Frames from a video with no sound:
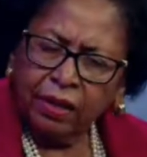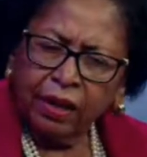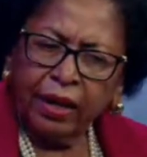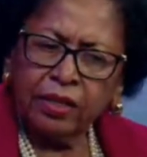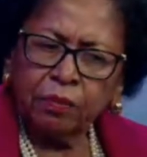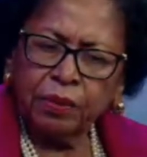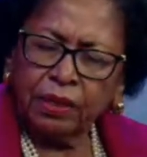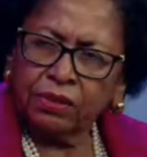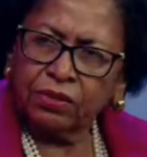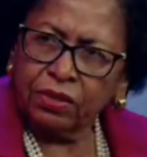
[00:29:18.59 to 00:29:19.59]
and to be
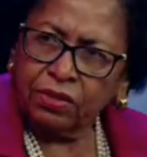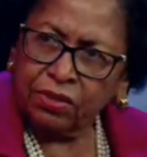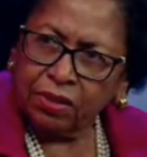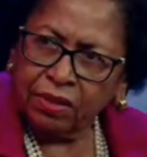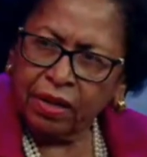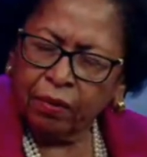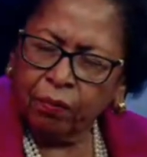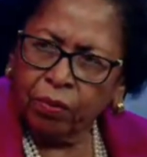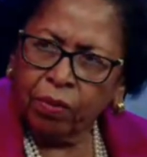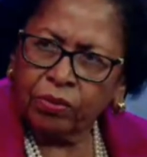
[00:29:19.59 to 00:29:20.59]
insistent that
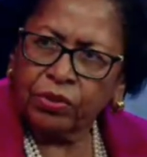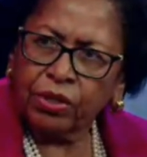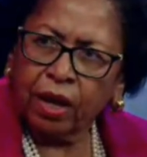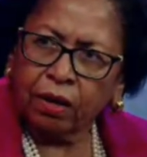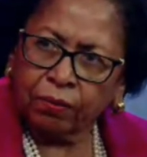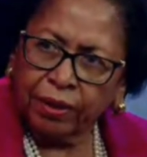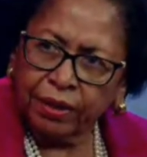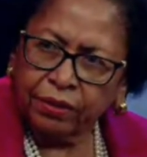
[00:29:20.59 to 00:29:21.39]
we won't tolerate it.